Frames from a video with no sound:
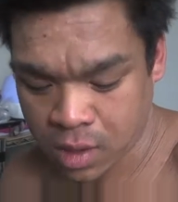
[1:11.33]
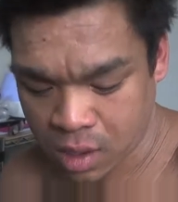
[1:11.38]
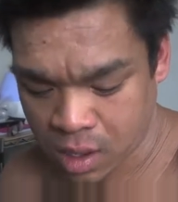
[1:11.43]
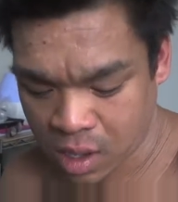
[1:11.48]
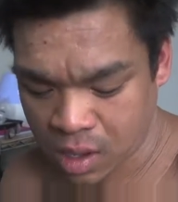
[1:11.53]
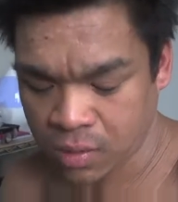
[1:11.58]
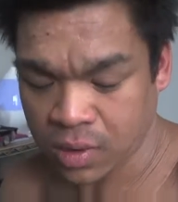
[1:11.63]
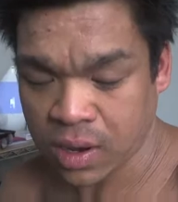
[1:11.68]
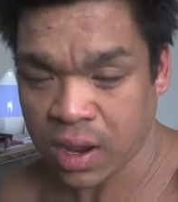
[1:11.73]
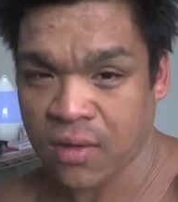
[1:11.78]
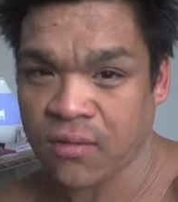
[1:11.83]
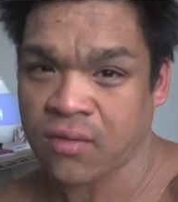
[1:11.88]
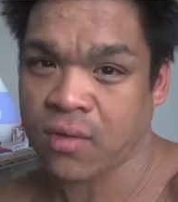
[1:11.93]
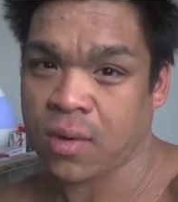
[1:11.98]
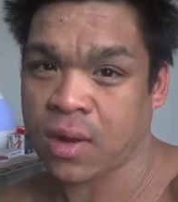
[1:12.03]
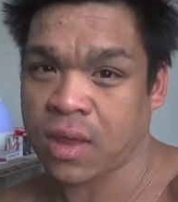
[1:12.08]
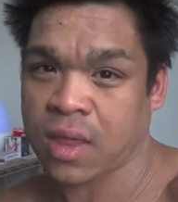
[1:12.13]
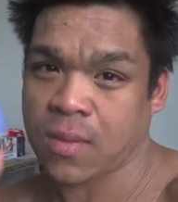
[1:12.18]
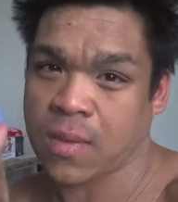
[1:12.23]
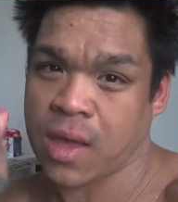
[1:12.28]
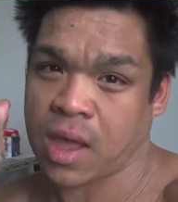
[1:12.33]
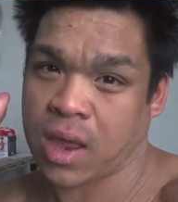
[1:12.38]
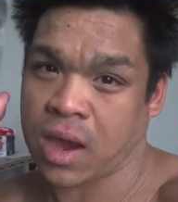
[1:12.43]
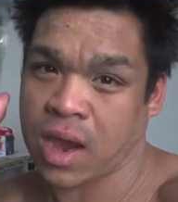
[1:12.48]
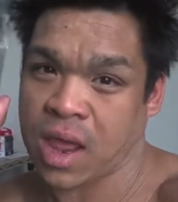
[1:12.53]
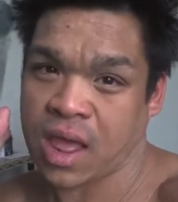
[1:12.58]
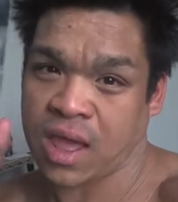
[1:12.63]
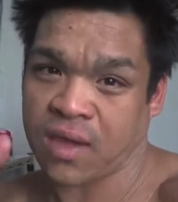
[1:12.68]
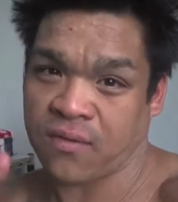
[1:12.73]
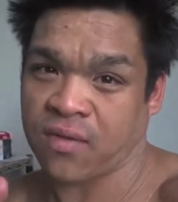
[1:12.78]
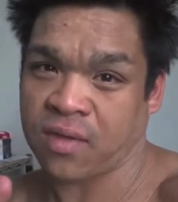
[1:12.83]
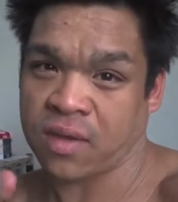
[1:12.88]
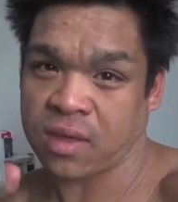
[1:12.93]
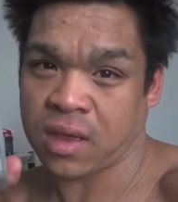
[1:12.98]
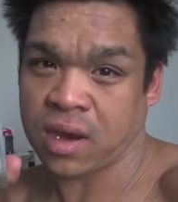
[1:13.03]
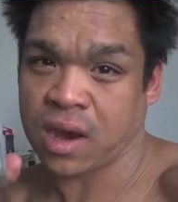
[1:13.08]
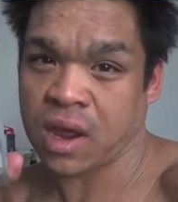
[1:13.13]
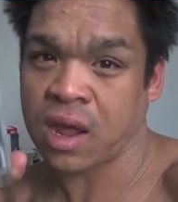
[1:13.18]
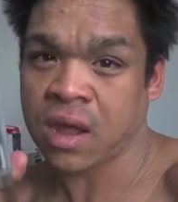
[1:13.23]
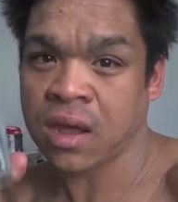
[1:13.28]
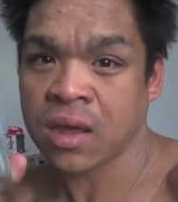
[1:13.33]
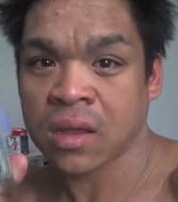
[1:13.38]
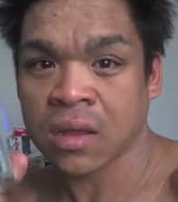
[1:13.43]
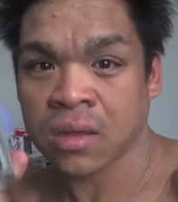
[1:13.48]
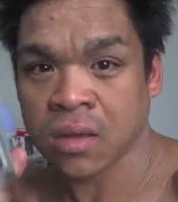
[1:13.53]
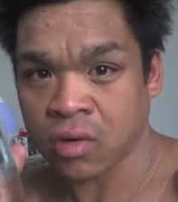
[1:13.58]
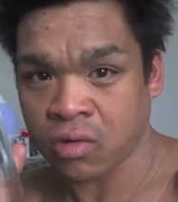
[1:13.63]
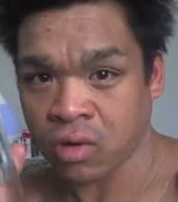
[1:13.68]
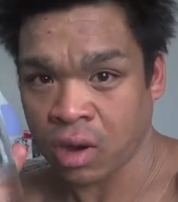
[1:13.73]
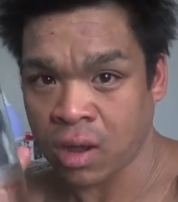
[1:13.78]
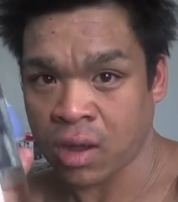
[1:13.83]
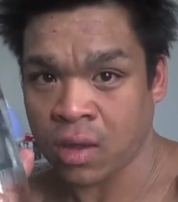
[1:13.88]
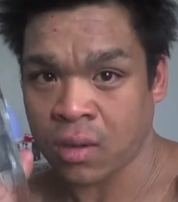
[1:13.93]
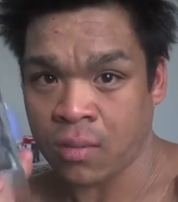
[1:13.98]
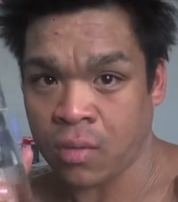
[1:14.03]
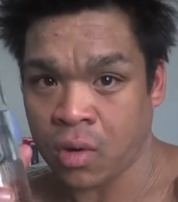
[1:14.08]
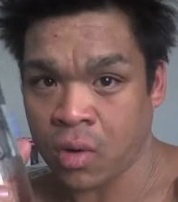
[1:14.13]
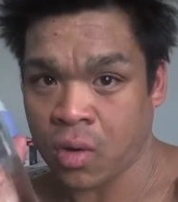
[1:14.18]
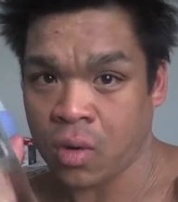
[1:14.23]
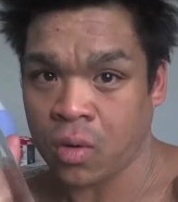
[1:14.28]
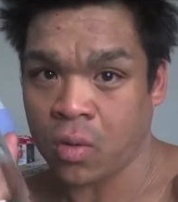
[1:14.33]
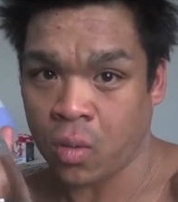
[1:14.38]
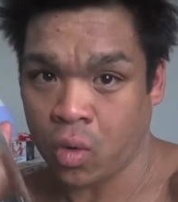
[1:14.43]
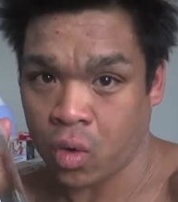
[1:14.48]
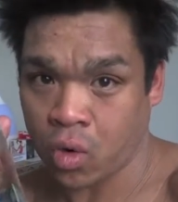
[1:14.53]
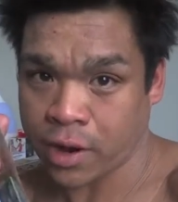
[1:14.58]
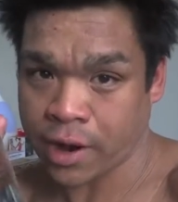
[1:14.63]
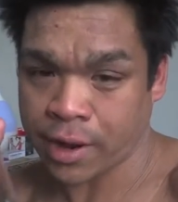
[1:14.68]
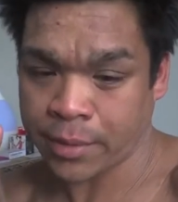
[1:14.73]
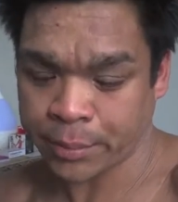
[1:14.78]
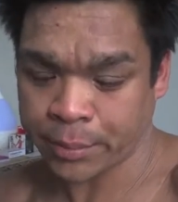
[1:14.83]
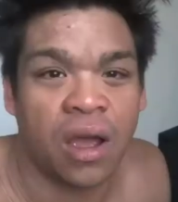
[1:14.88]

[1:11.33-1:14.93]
I want everyone to make an effort today to drink more water.